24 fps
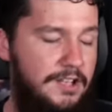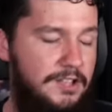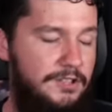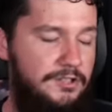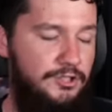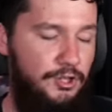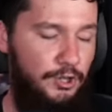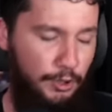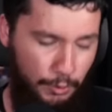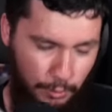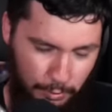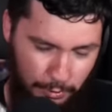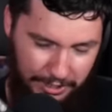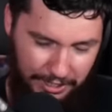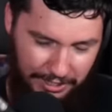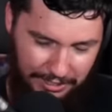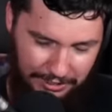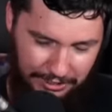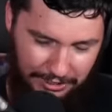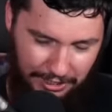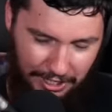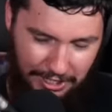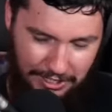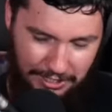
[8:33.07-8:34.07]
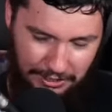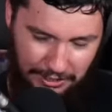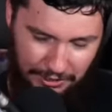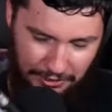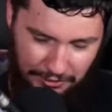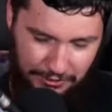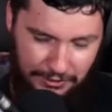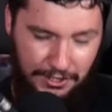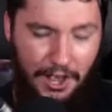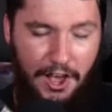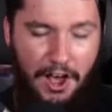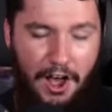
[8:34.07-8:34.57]
Toolkit
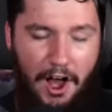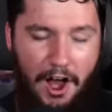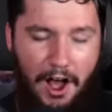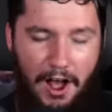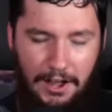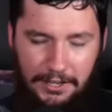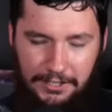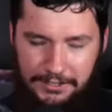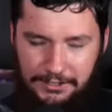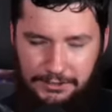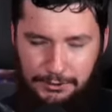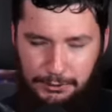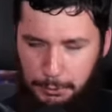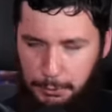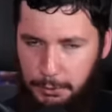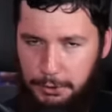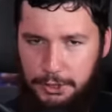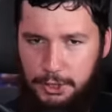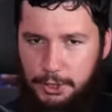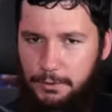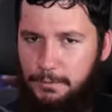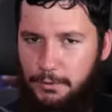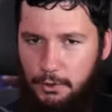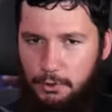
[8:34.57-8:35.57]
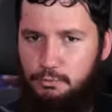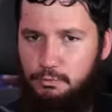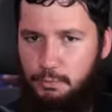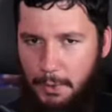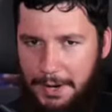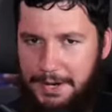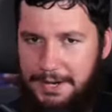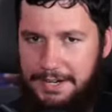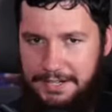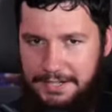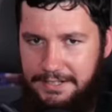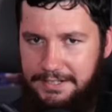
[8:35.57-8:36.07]
changes are sort of a
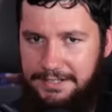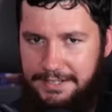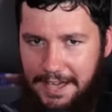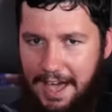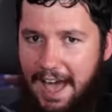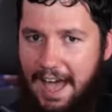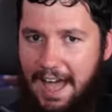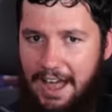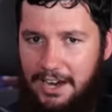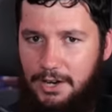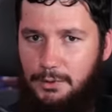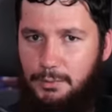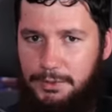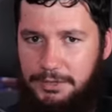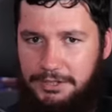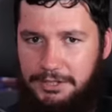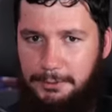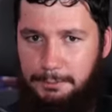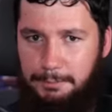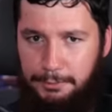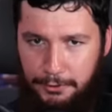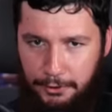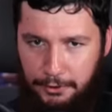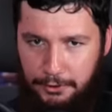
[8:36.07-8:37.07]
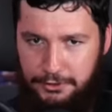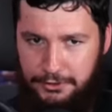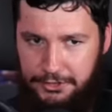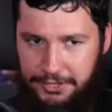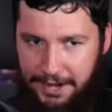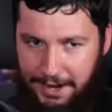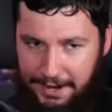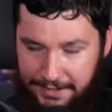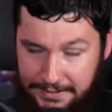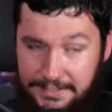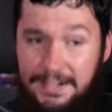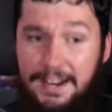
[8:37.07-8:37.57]
running gag with the
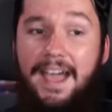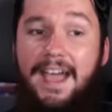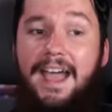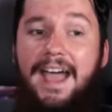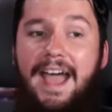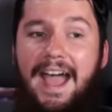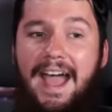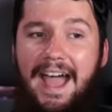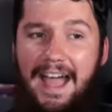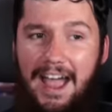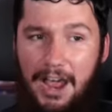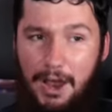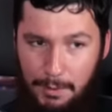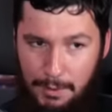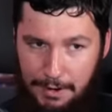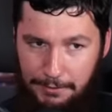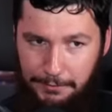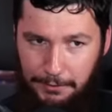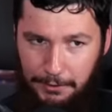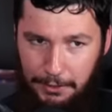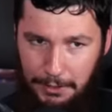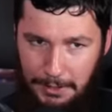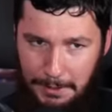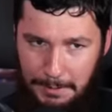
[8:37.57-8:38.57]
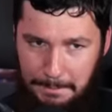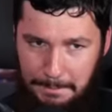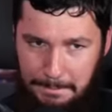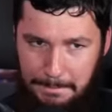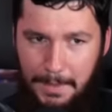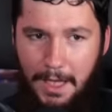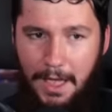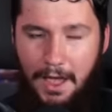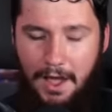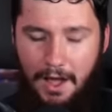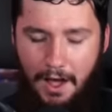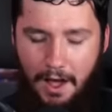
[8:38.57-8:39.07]
project. However,
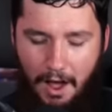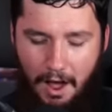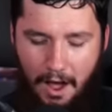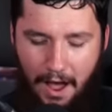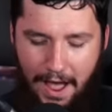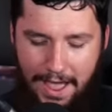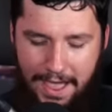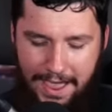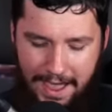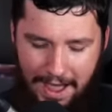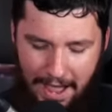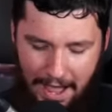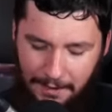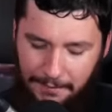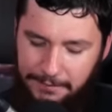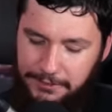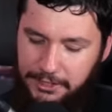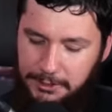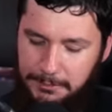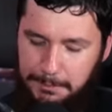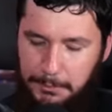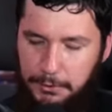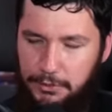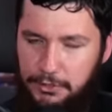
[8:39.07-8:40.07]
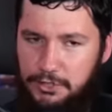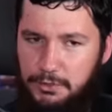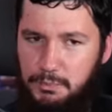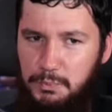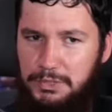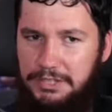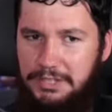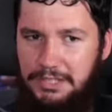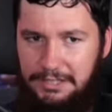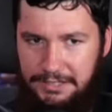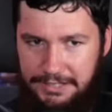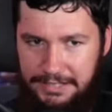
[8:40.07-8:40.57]
I have spoken
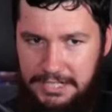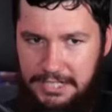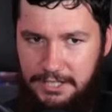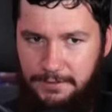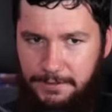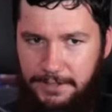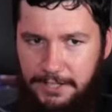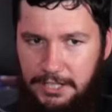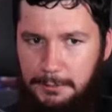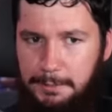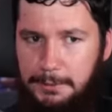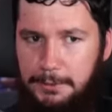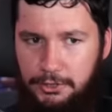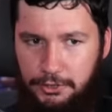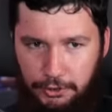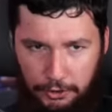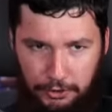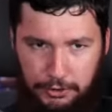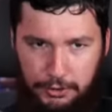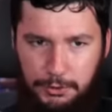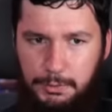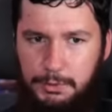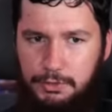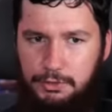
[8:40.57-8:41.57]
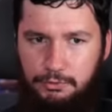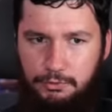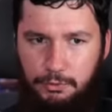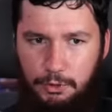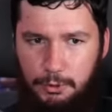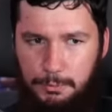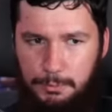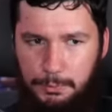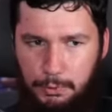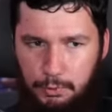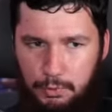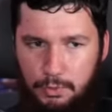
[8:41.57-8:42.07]
with the lead developer, Joshua
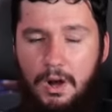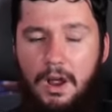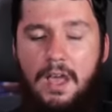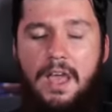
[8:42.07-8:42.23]
Strobel,